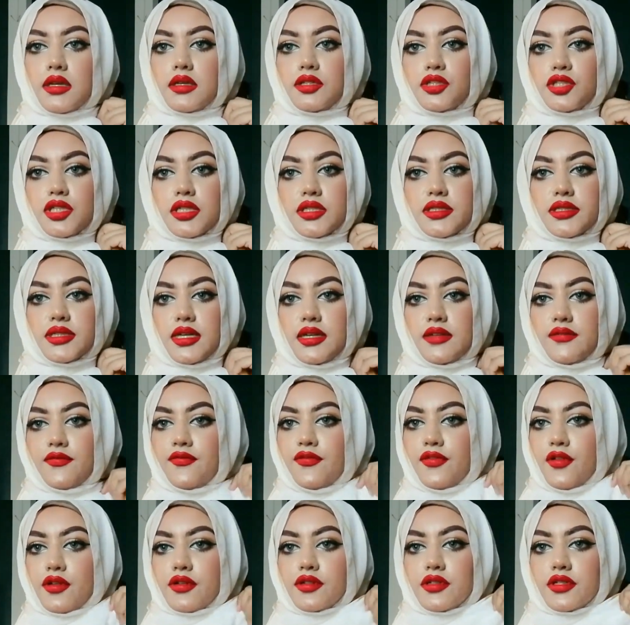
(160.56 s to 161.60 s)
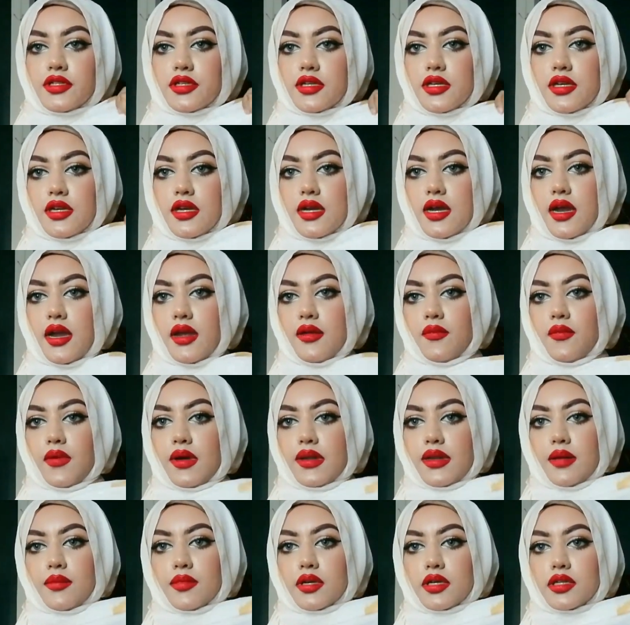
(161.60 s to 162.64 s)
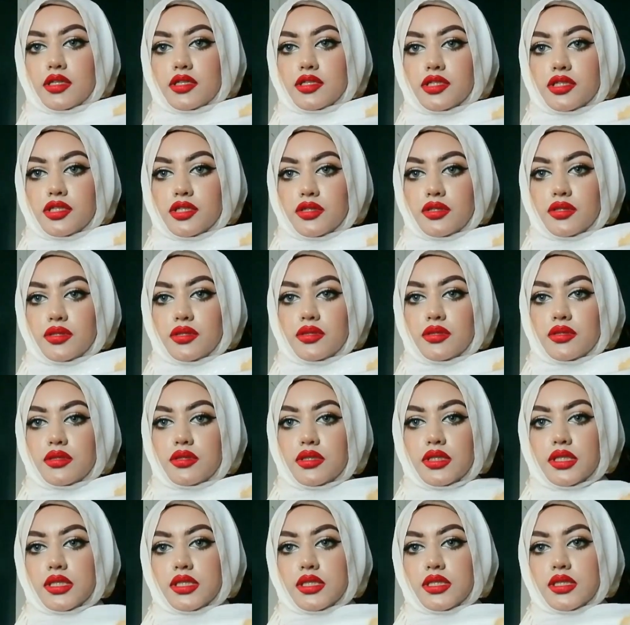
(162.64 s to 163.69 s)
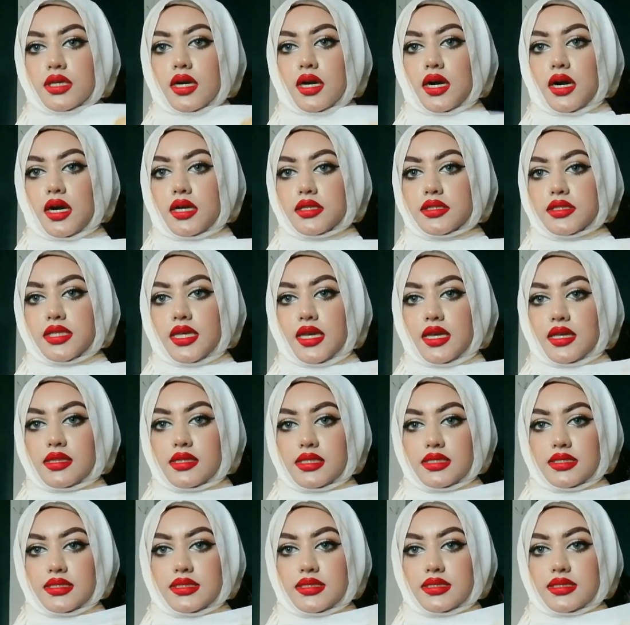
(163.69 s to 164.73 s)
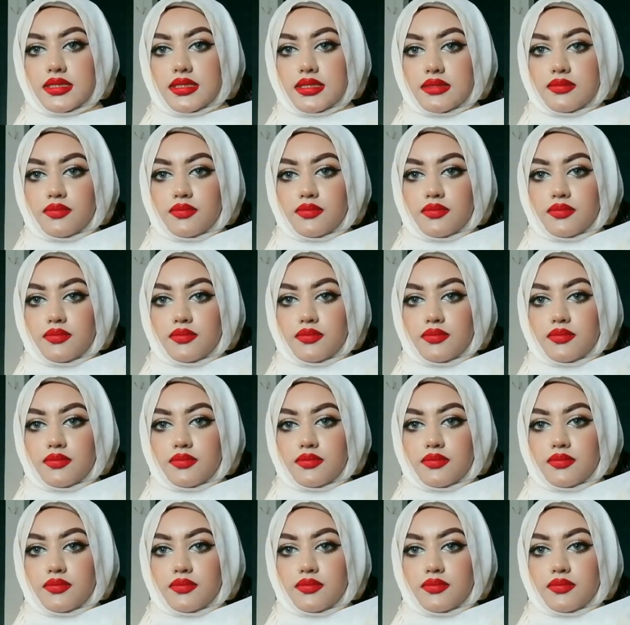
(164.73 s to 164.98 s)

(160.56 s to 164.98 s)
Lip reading: just in front. And what I'm gonna do, I take this